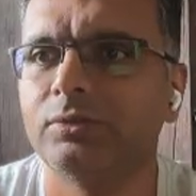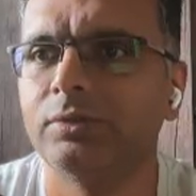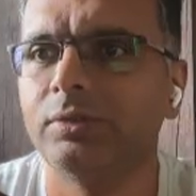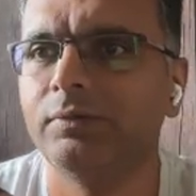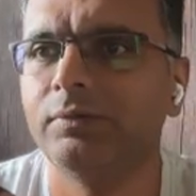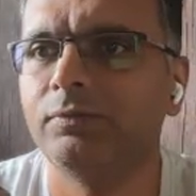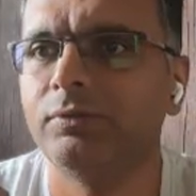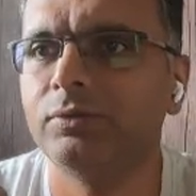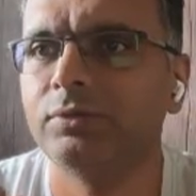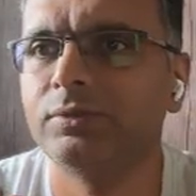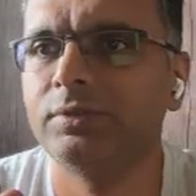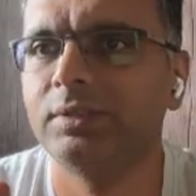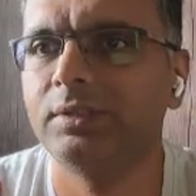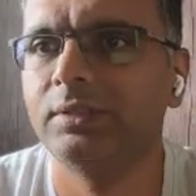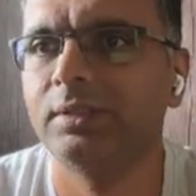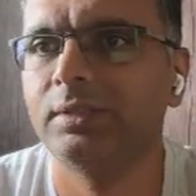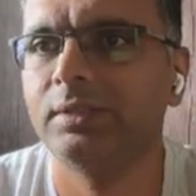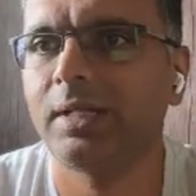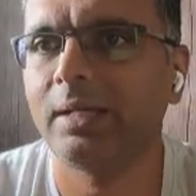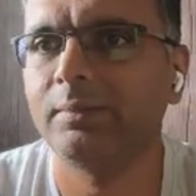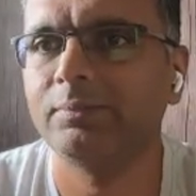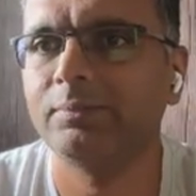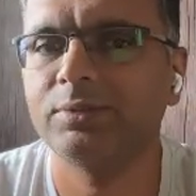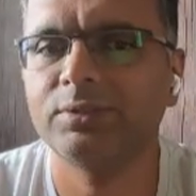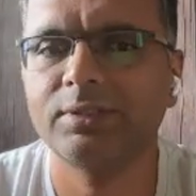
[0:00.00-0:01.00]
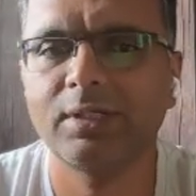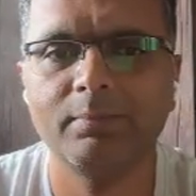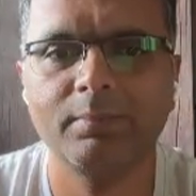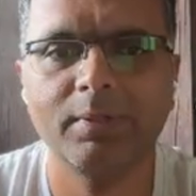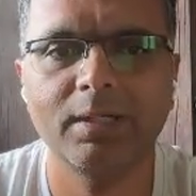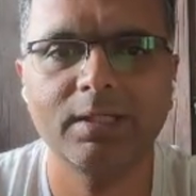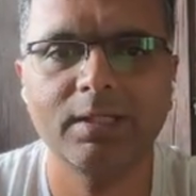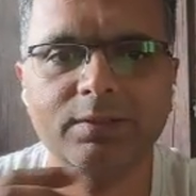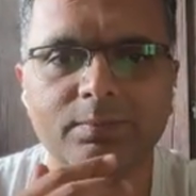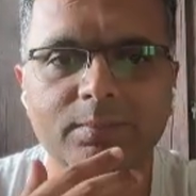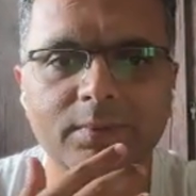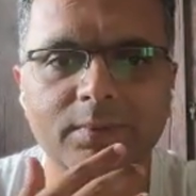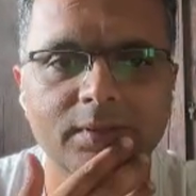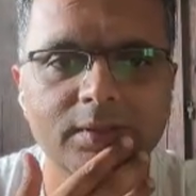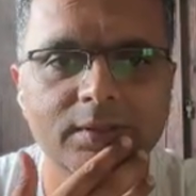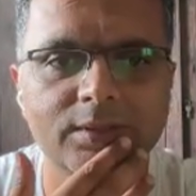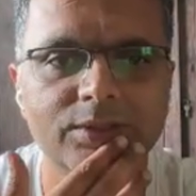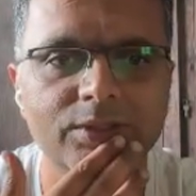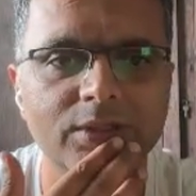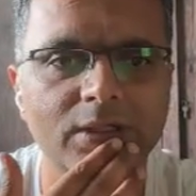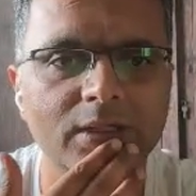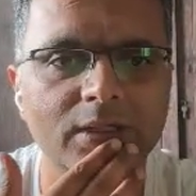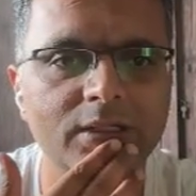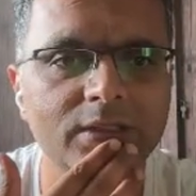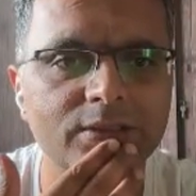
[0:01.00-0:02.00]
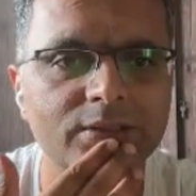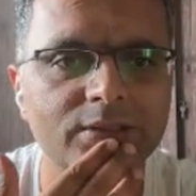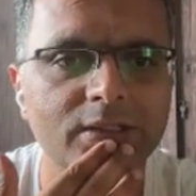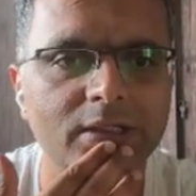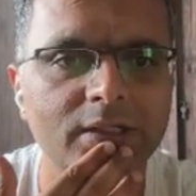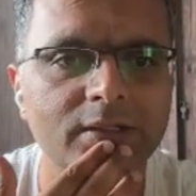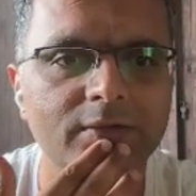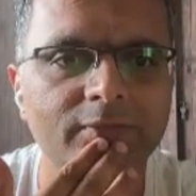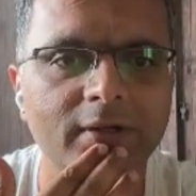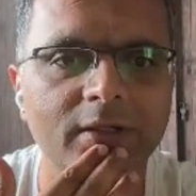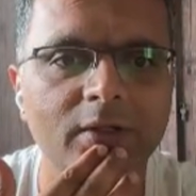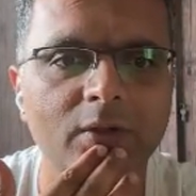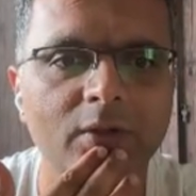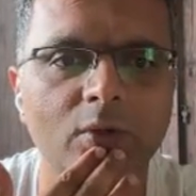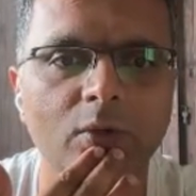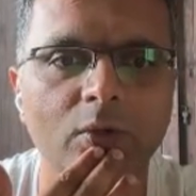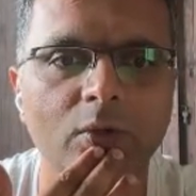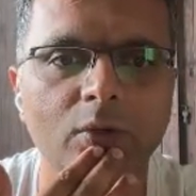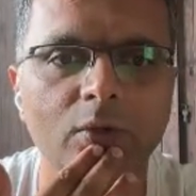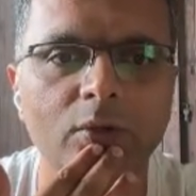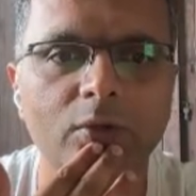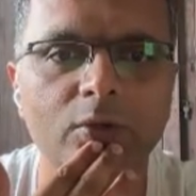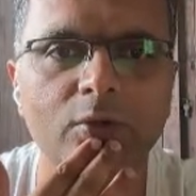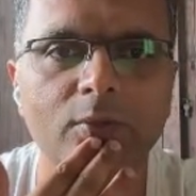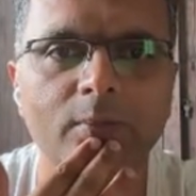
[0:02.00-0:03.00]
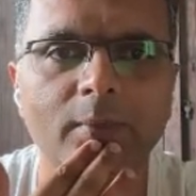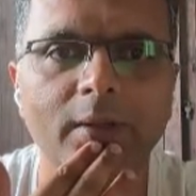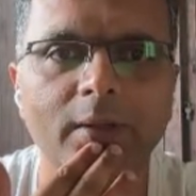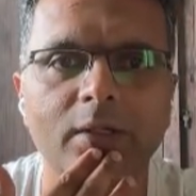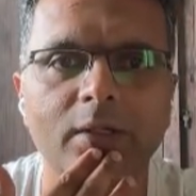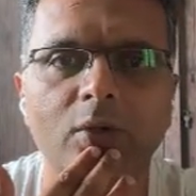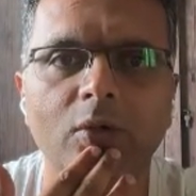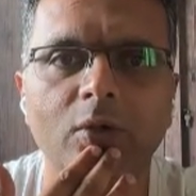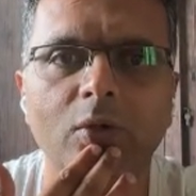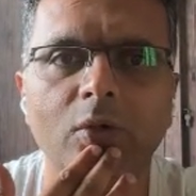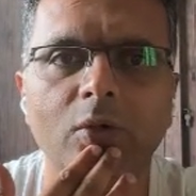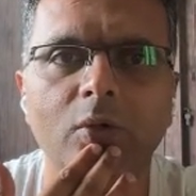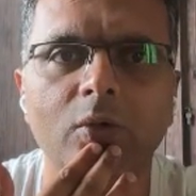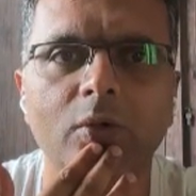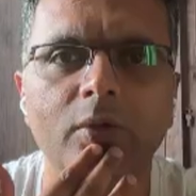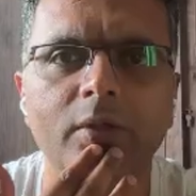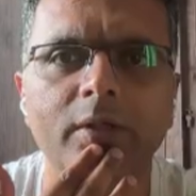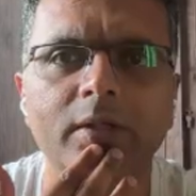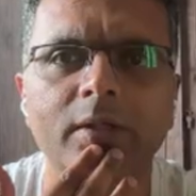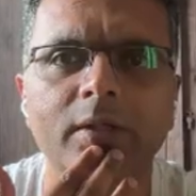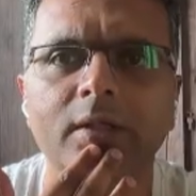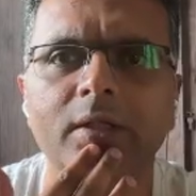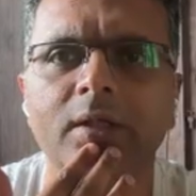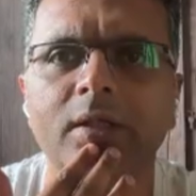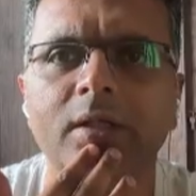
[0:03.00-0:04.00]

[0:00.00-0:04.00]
So if you see, the timestamp has been changed, and if I go to code,